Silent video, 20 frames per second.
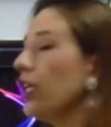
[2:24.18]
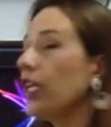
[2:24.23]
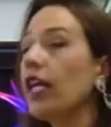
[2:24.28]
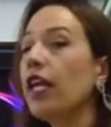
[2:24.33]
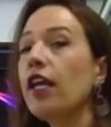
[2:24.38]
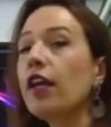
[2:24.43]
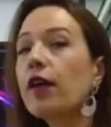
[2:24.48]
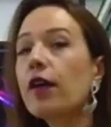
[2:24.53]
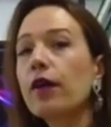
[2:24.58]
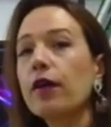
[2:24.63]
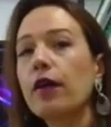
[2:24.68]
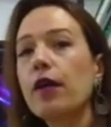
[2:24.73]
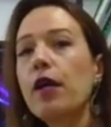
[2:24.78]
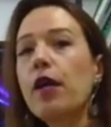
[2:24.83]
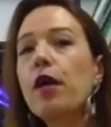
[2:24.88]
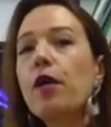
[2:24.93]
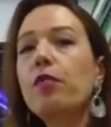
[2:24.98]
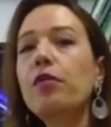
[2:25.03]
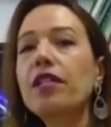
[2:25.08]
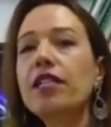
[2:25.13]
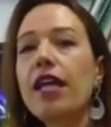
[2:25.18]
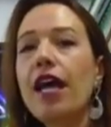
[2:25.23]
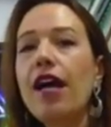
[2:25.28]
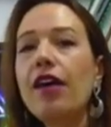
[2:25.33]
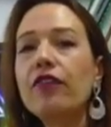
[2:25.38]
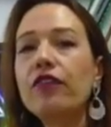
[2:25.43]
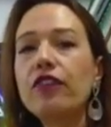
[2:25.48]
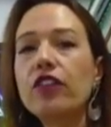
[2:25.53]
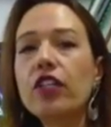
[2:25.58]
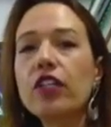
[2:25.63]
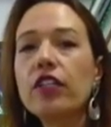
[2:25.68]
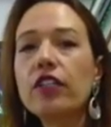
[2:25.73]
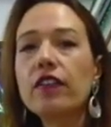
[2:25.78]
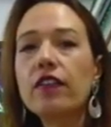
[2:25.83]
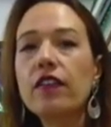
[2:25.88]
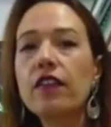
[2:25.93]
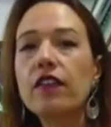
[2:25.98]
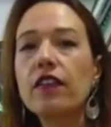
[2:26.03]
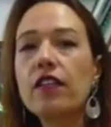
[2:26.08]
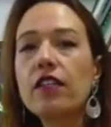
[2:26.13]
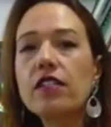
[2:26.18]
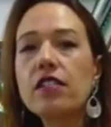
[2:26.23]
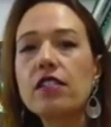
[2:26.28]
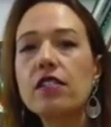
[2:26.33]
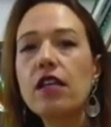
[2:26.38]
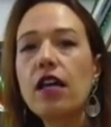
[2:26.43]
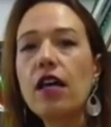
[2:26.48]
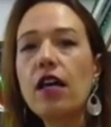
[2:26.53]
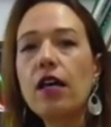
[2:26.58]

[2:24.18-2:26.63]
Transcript: here. But after this